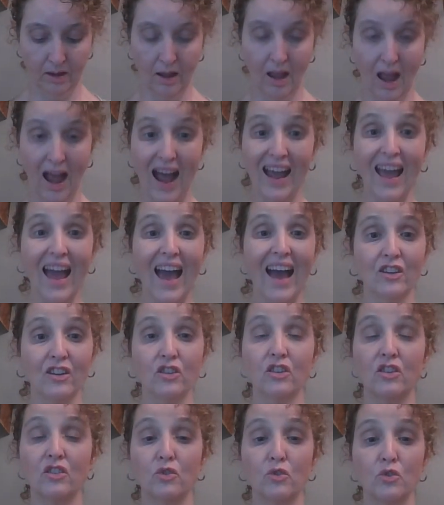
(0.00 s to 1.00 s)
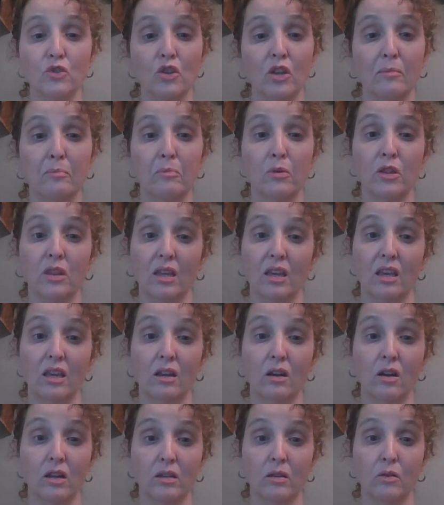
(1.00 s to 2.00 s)
I actually usually put the
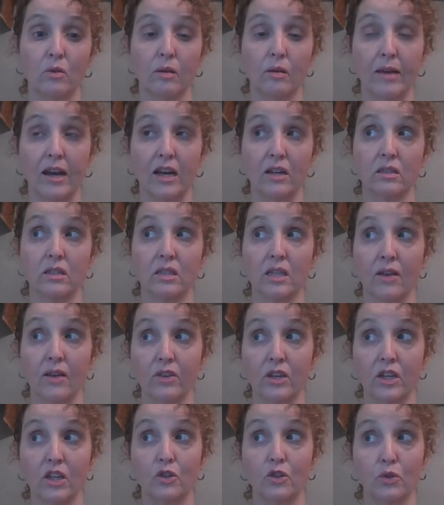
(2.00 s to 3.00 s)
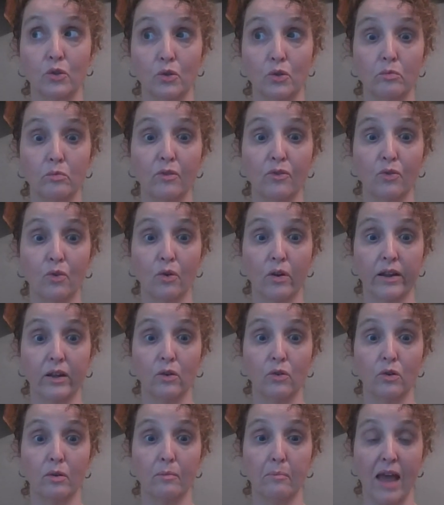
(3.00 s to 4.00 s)
heat on to about 72 before I
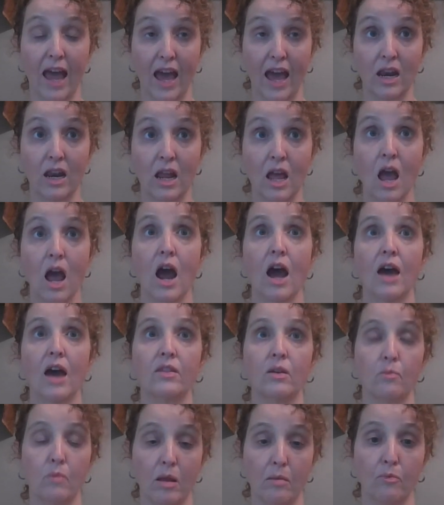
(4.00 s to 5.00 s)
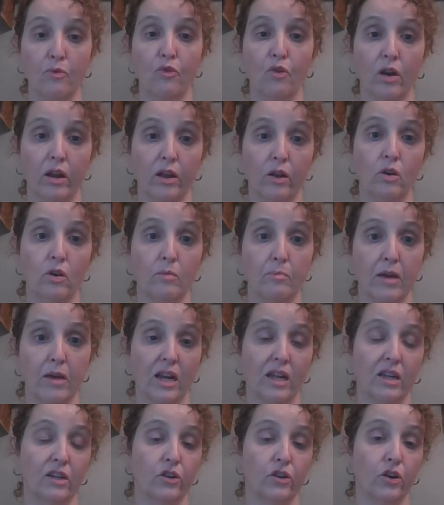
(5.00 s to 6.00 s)
go to bed, and then right before I go to
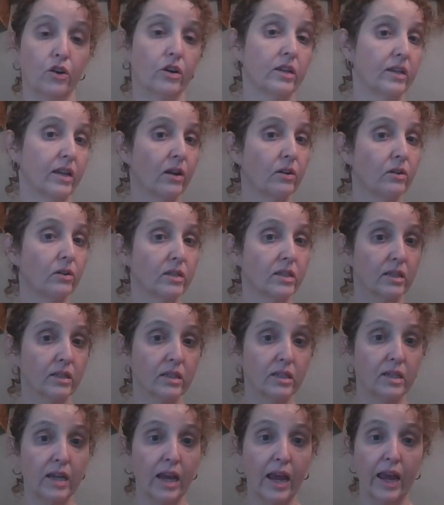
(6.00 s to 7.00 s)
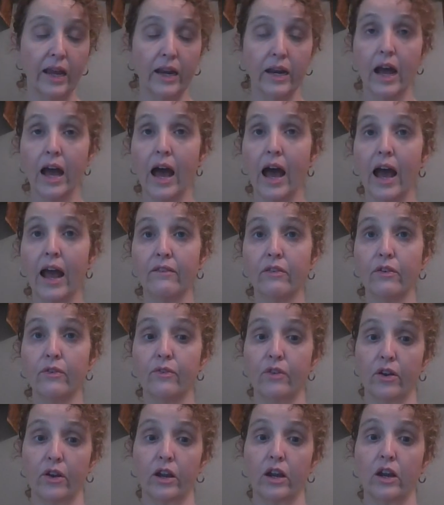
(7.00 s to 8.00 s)
bed I turn it down to 68. I have a
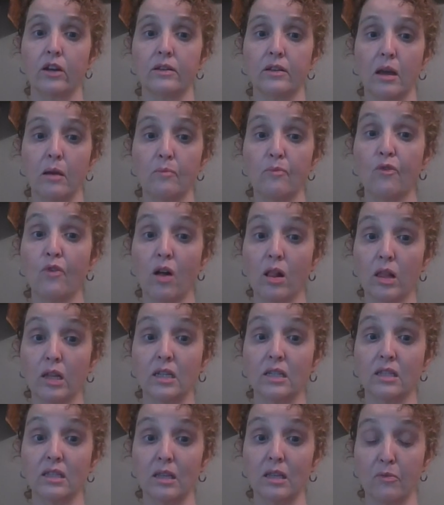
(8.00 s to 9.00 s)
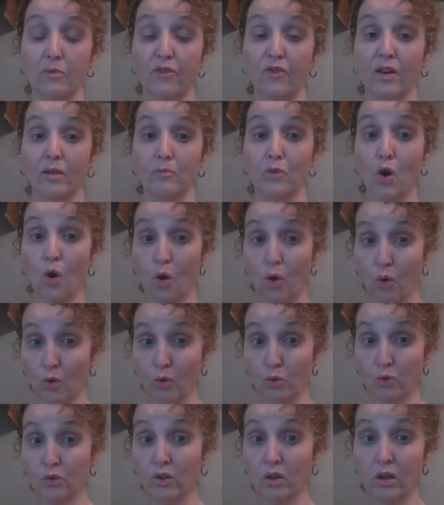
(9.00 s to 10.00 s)
very hard time falling asleep if I'm
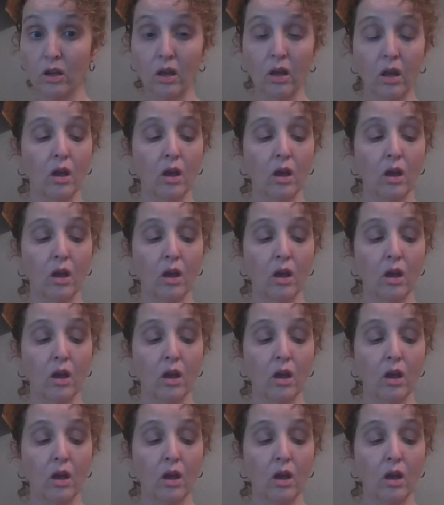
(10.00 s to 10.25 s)
cold.